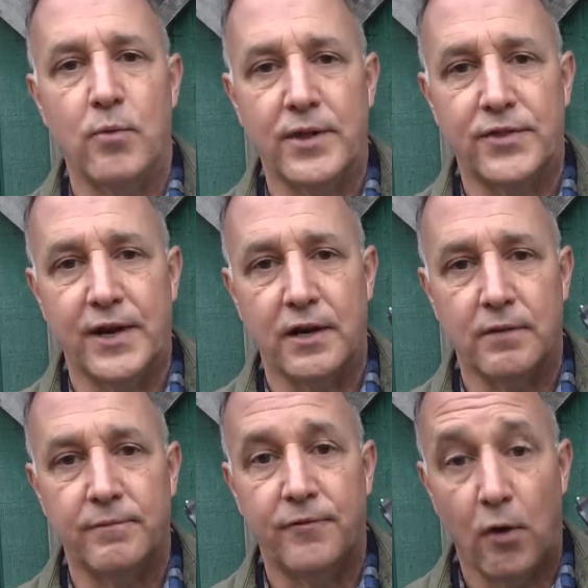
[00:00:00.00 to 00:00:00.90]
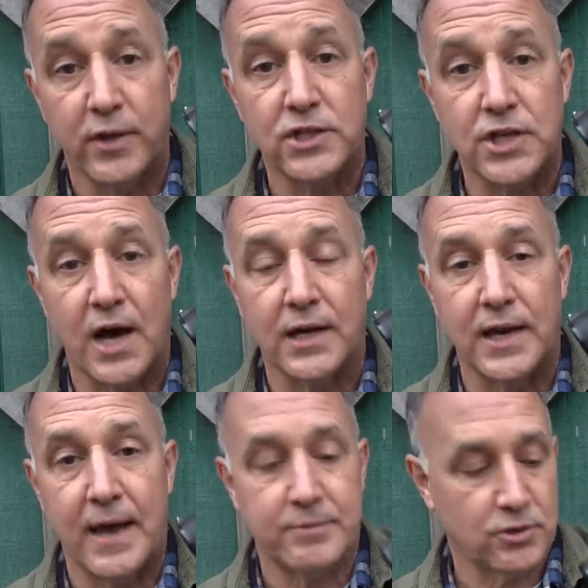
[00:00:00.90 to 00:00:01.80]
with their folding stock
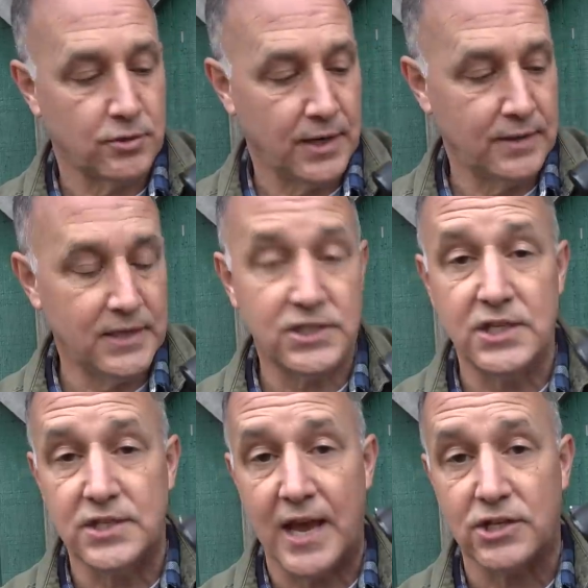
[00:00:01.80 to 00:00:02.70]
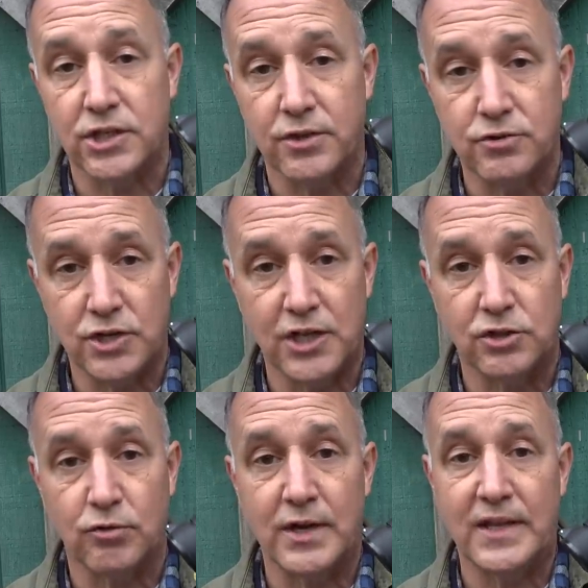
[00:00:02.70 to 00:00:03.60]
adapter, and this is actually their
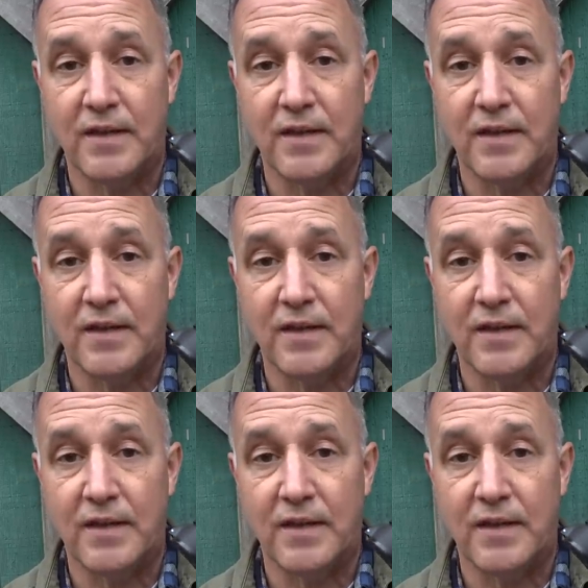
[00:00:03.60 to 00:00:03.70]
Gen 3.